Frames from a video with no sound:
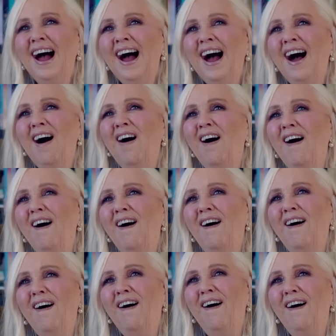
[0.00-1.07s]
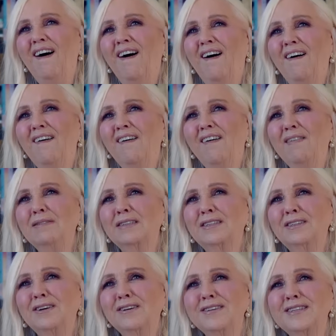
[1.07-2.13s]
Oh, I'm
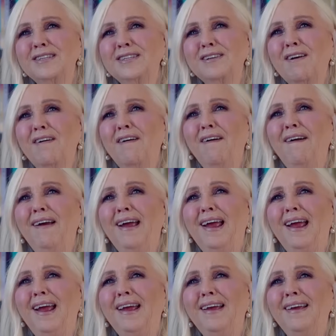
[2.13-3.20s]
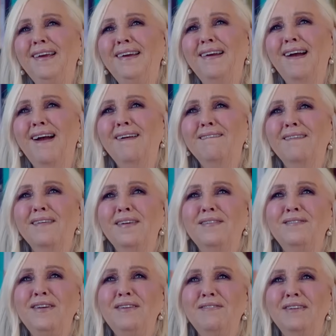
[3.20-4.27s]
so sorry. I want to
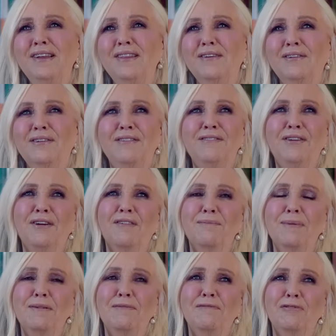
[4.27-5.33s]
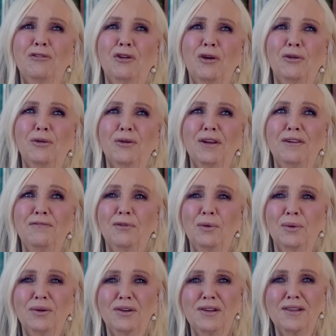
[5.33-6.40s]
be with all of you. I've been so looking
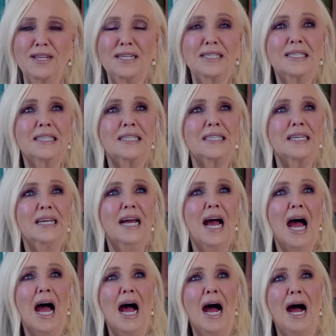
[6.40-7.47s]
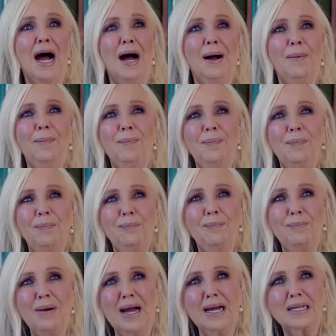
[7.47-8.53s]
forward to this.
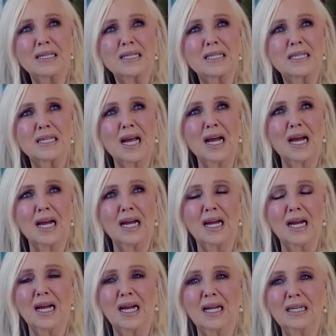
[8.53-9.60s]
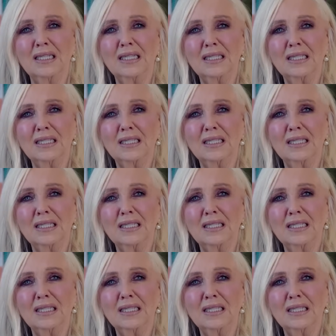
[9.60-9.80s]
But I